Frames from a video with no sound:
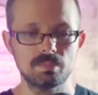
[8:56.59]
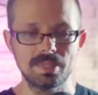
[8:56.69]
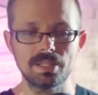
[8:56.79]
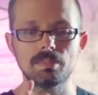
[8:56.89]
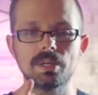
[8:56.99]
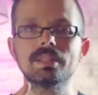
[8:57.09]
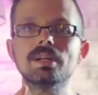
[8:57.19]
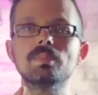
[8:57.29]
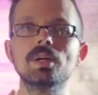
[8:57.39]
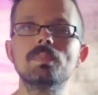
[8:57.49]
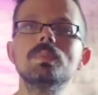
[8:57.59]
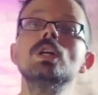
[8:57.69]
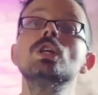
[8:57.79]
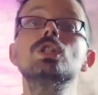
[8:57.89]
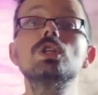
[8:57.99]
Hit the mic there, my own.
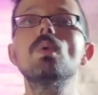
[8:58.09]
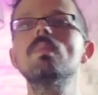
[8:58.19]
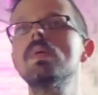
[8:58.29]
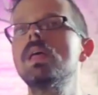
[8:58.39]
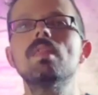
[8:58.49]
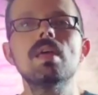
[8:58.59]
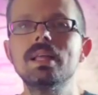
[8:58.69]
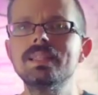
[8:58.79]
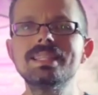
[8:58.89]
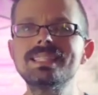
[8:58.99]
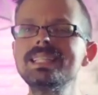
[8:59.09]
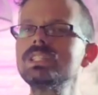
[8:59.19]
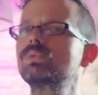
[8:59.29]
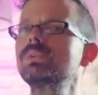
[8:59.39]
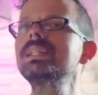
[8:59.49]
So this thing
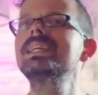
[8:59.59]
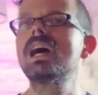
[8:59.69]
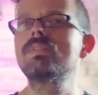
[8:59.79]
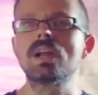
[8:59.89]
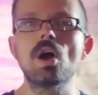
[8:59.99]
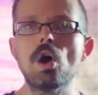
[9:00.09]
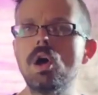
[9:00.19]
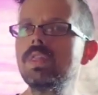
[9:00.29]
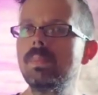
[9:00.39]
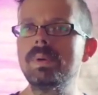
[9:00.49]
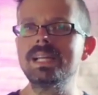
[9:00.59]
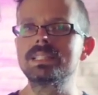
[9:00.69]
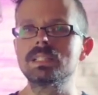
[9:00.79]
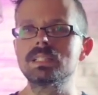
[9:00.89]
is really covering all the bases,